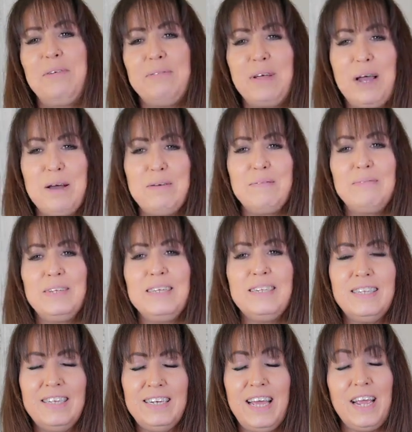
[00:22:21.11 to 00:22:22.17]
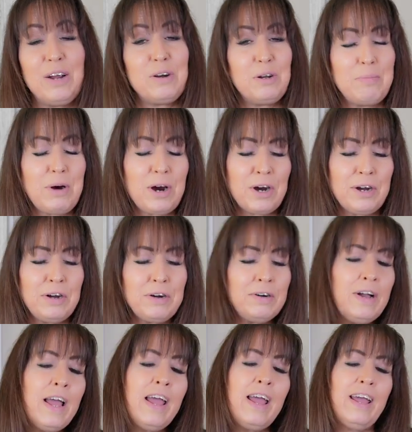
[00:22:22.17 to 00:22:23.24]
come today or
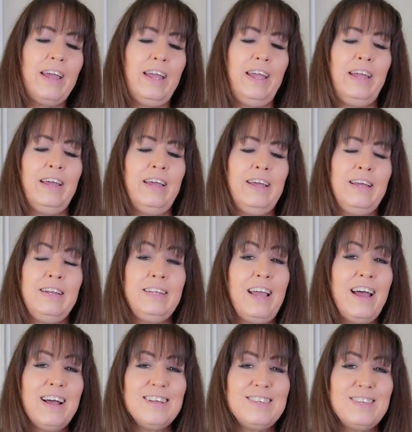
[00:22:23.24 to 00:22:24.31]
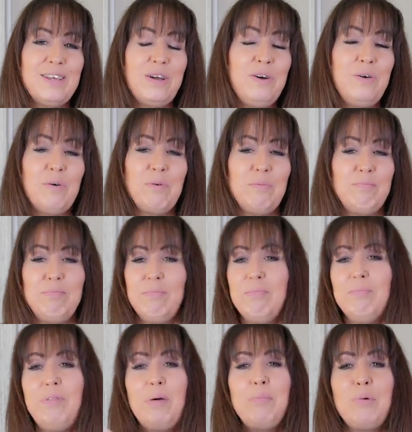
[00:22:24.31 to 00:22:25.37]
tomorrow. And yeah, so
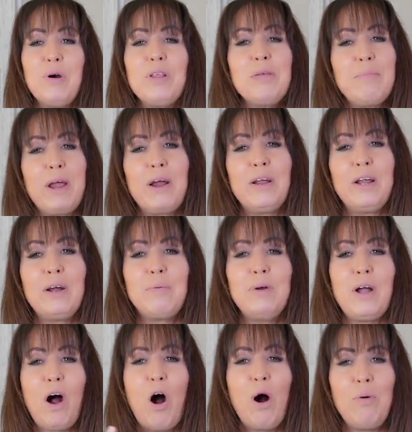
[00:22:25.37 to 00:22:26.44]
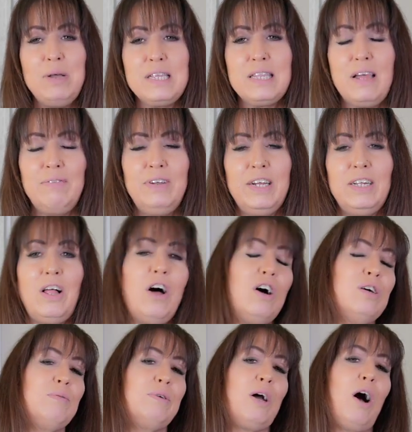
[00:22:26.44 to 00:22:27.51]
the more the merrier. We always love
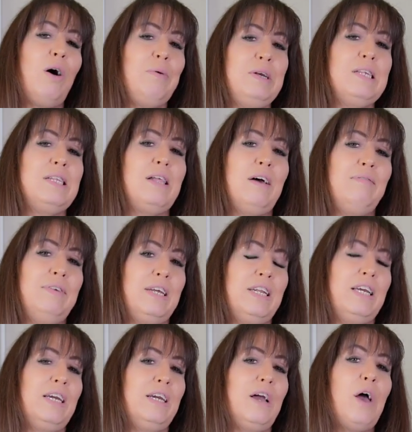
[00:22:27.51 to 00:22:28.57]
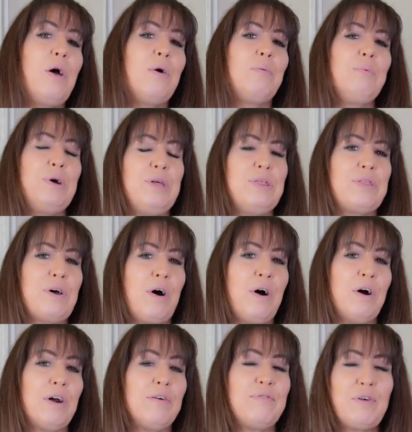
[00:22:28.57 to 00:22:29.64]
knit-alongs. We always love knitting with
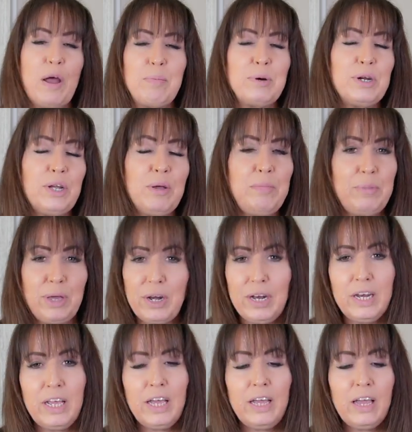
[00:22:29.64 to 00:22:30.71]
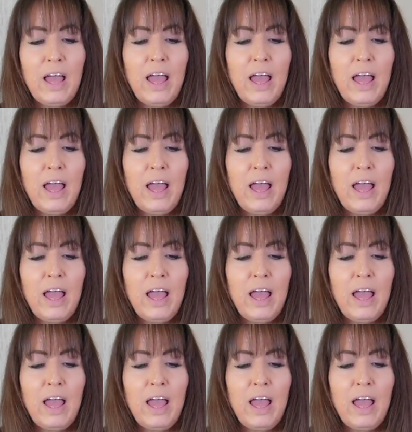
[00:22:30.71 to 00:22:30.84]
our fiber community.